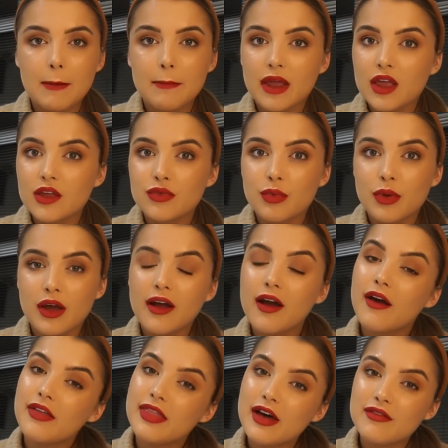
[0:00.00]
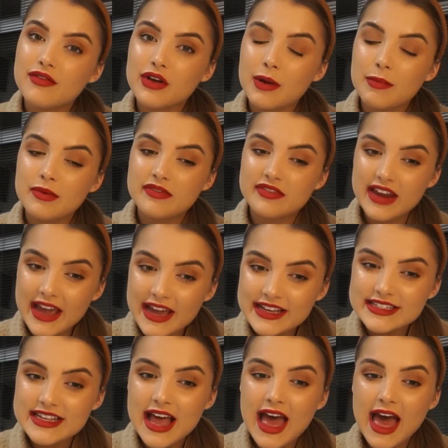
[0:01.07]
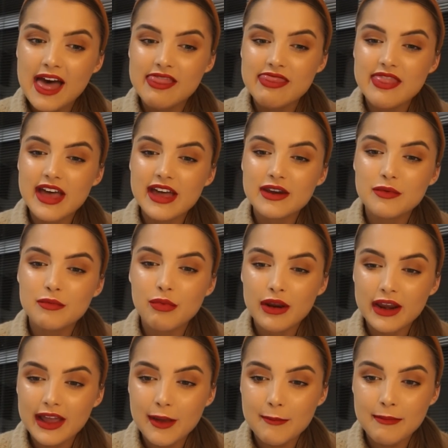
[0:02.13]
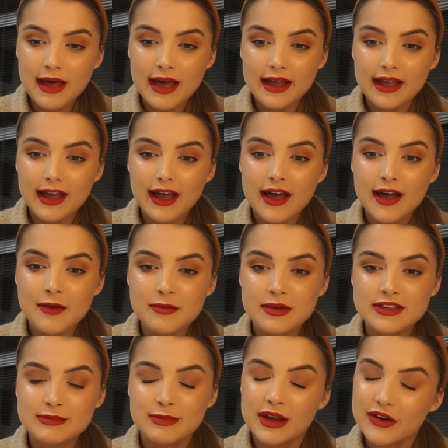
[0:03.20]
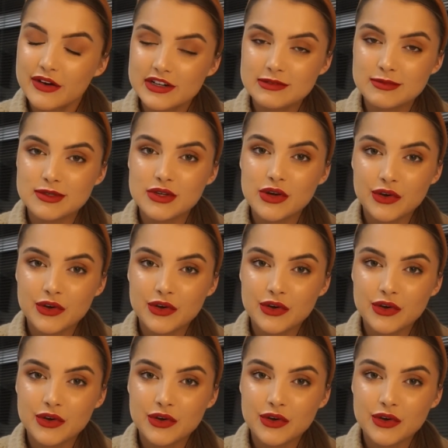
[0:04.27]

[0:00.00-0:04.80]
because we are going there for a couple of days. And then when I get back, it's my Christmas